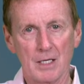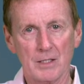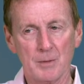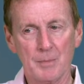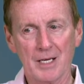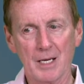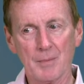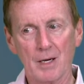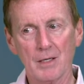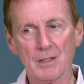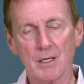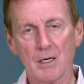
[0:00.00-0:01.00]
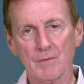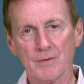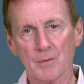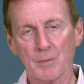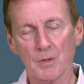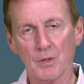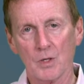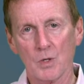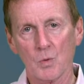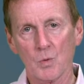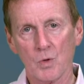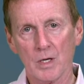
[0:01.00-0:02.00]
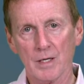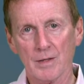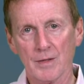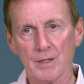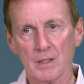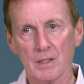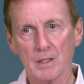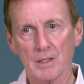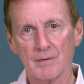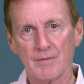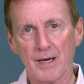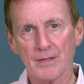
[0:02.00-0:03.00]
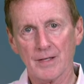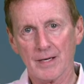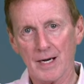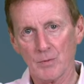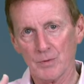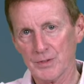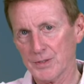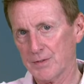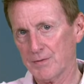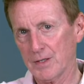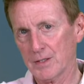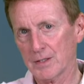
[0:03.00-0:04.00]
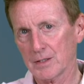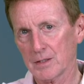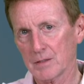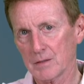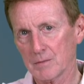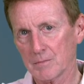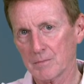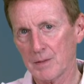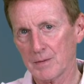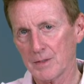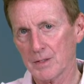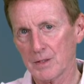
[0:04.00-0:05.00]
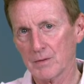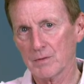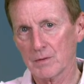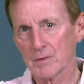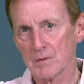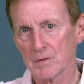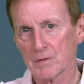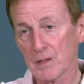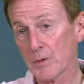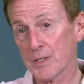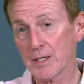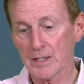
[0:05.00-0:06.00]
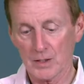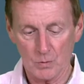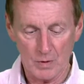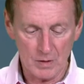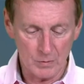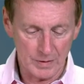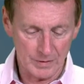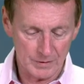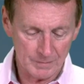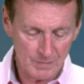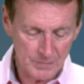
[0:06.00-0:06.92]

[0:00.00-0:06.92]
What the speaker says: She became uncomfortable with the fact that I was feeling, you know, I was getting in the well with her.